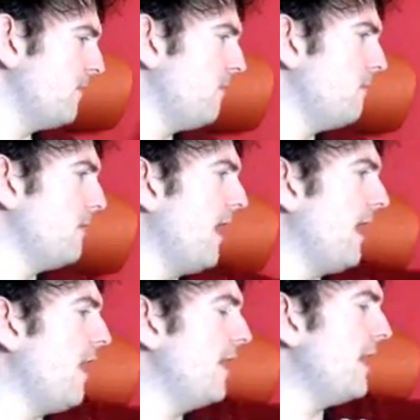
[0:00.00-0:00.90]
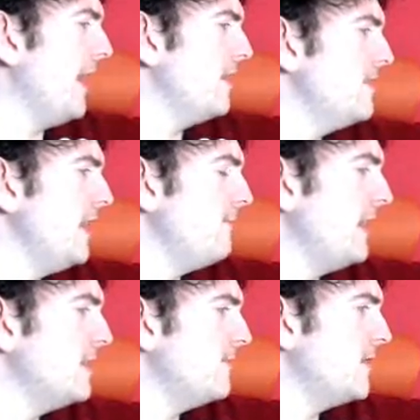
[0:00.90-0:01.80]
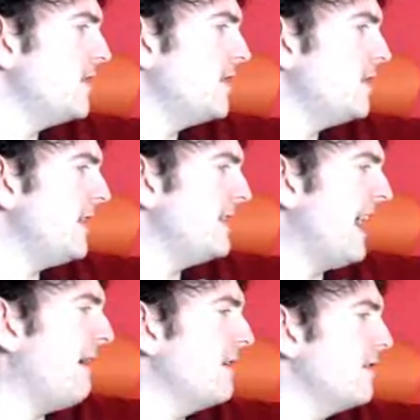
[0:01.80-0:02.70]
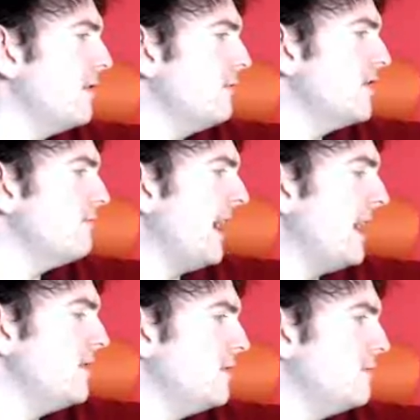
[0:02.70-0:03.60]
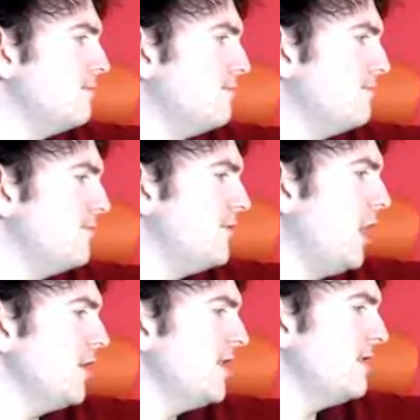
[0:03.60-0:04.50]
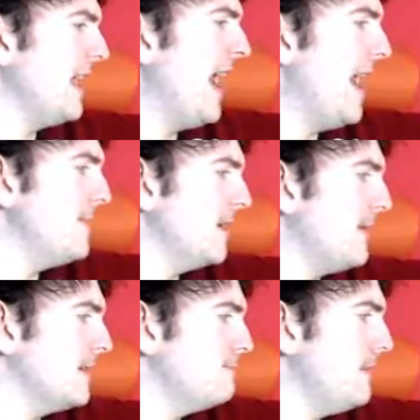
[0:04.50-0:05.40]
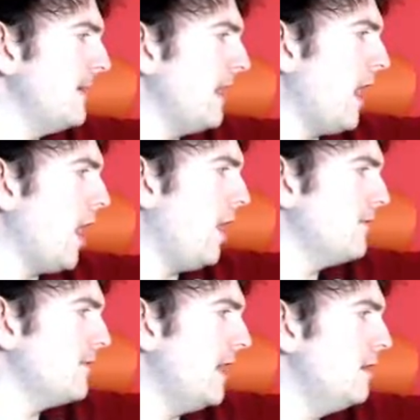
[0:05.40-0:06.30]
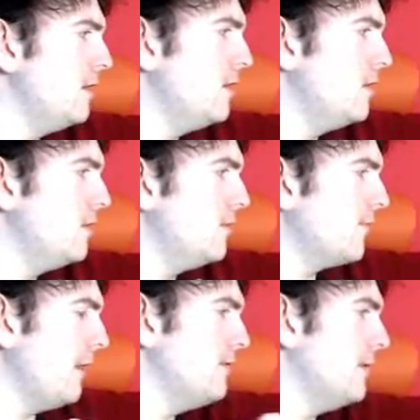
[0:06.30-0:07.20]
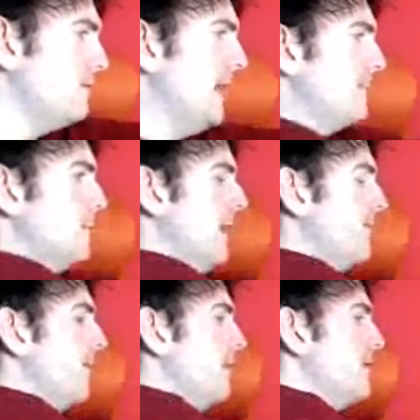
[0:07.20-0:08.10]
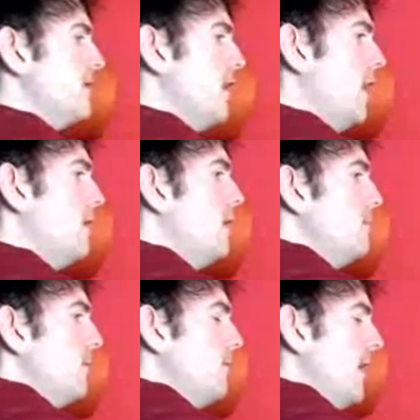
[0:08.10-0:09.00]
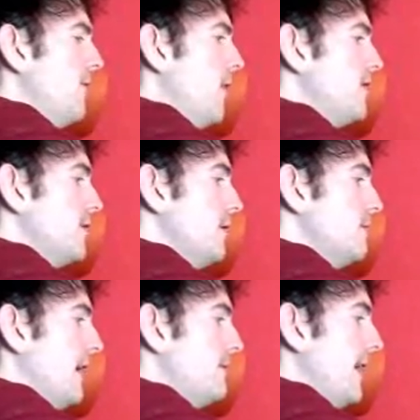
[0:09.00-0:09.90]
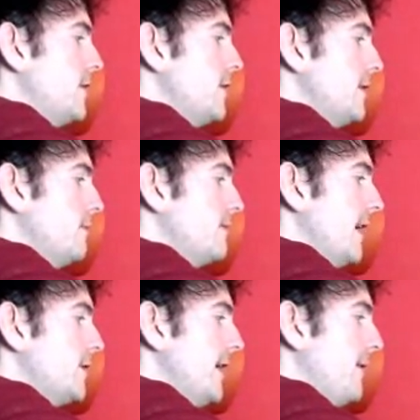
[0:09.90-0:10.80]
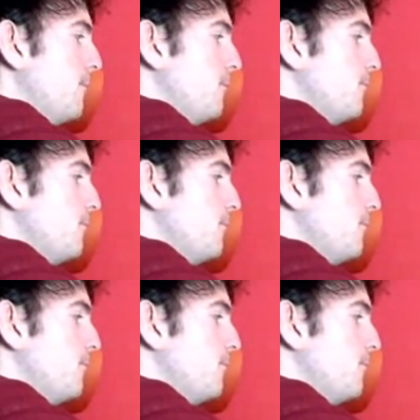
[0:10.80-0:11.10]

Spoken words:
Oh, I can see reasons for to do it now and to wait until, not till the end of expansion, maybe after Frozen. Yeah, but what if Frozen comes next year?